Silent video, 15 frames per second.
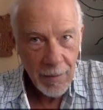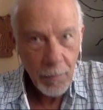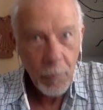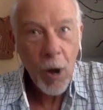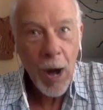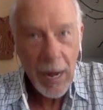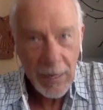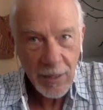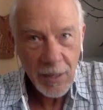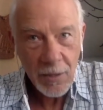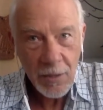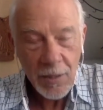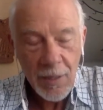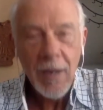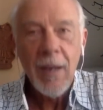
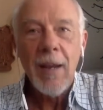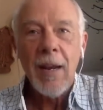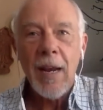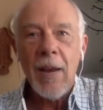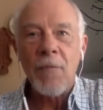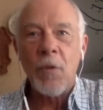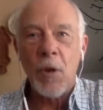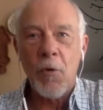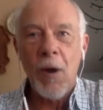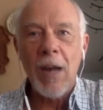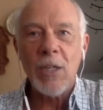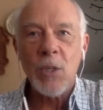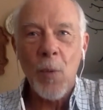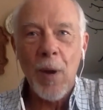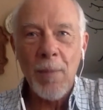practice if you
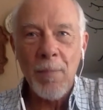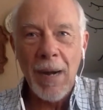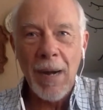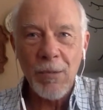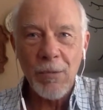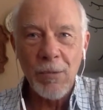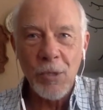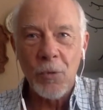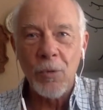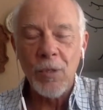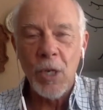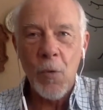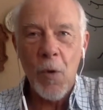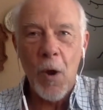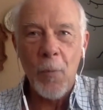graduate medical
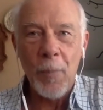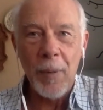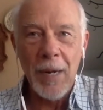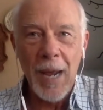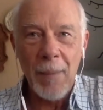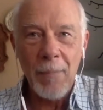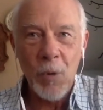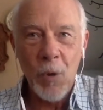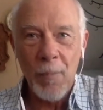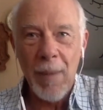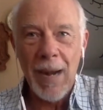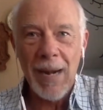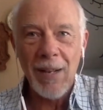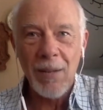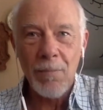school you open up your
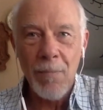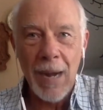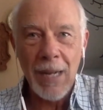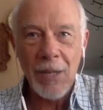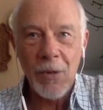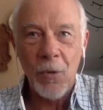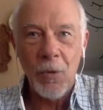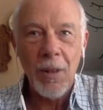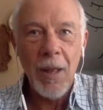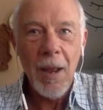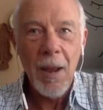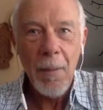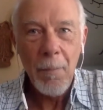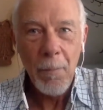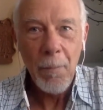med- medical
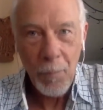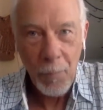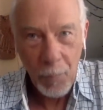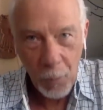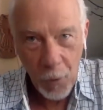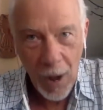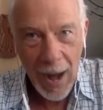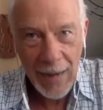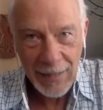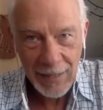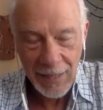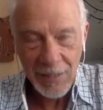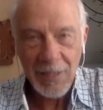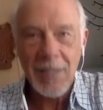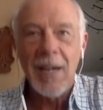
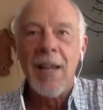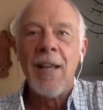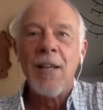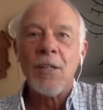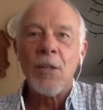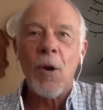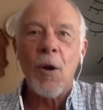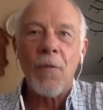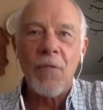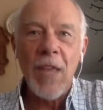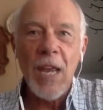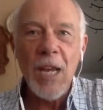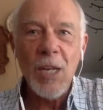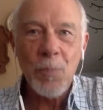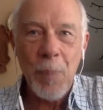practice so right. if
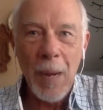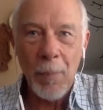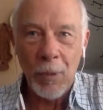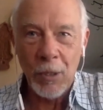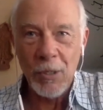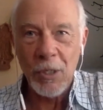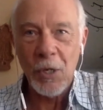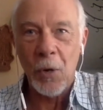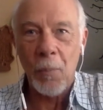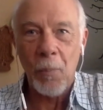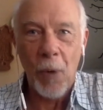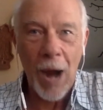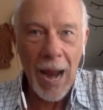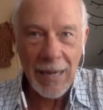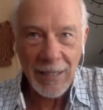these people are still
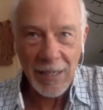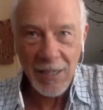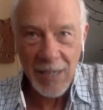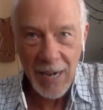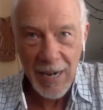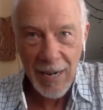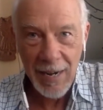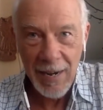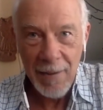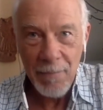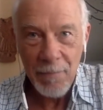practicing